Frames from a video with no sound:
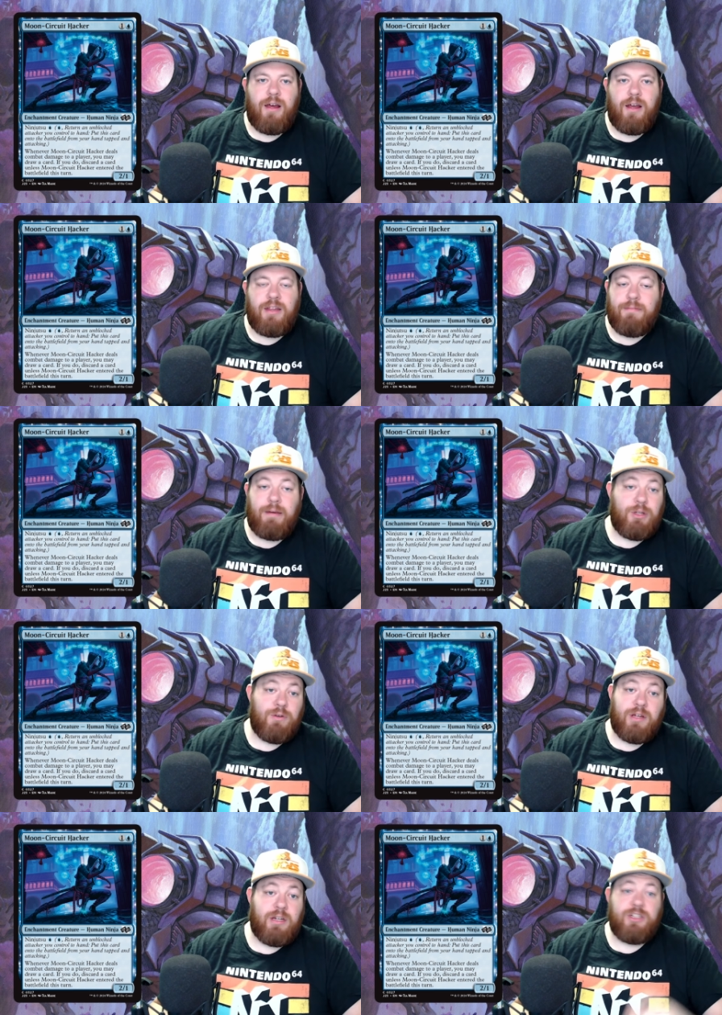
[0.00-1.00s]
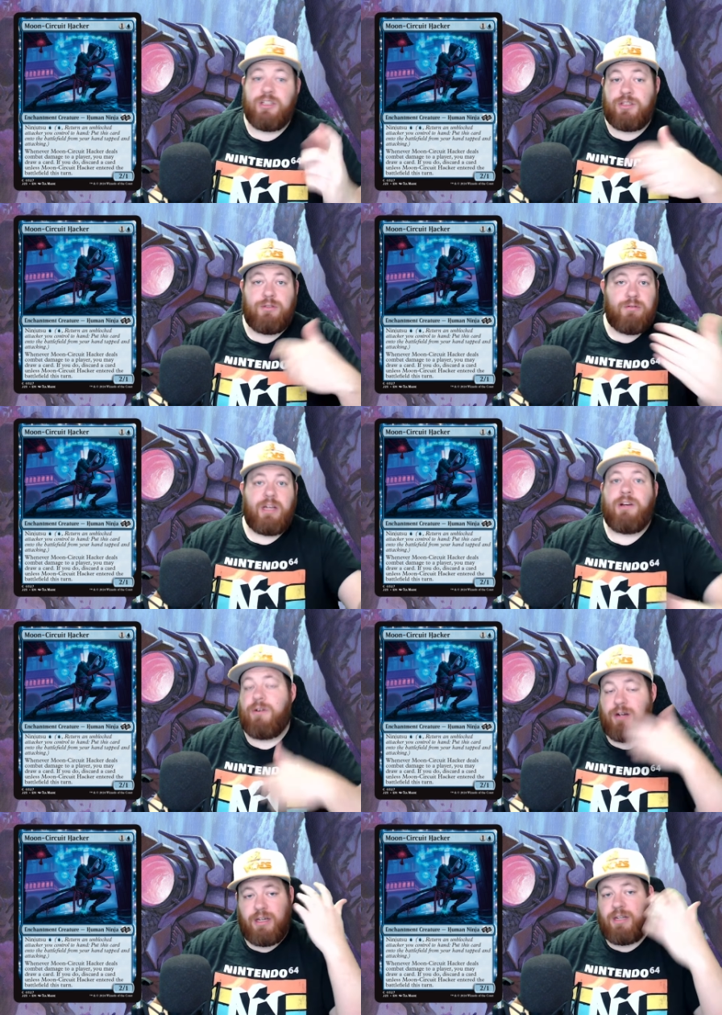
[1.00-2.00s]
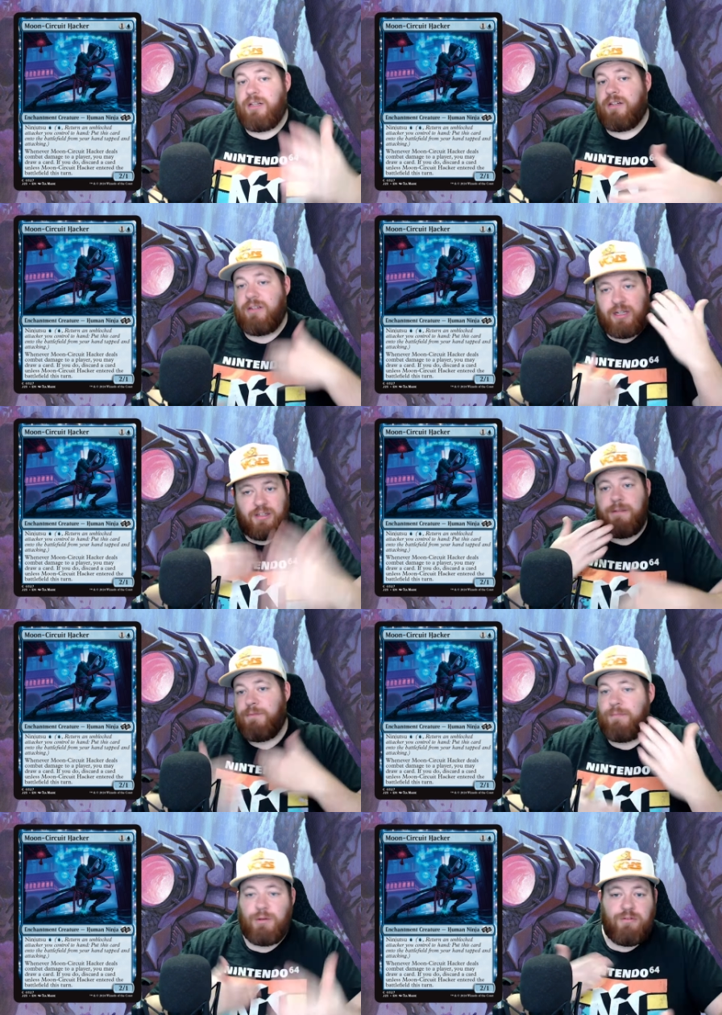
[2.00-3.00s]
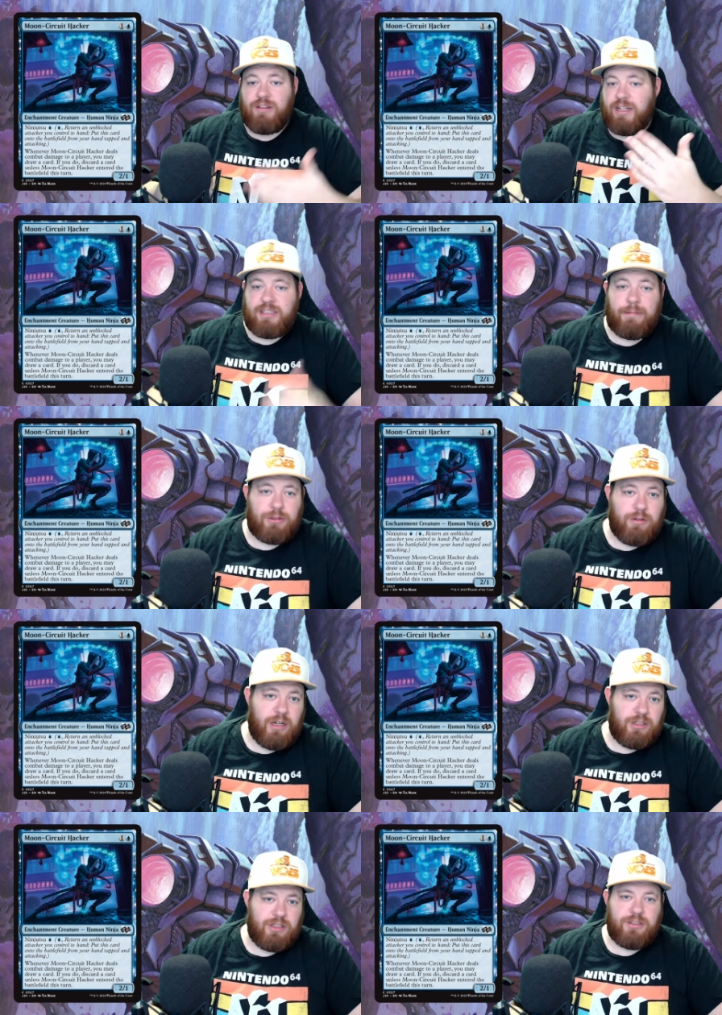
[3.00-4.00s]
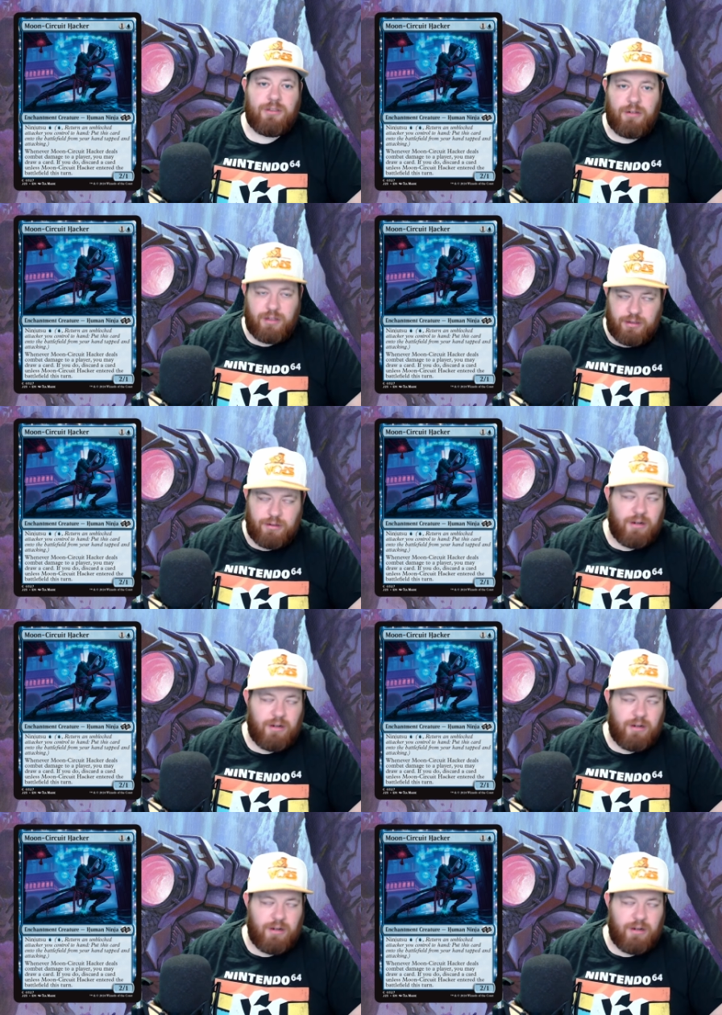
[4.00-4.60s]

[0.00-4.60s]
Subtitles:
And then maybe you can ninjutsu that card again and keep using that type of strategy. So another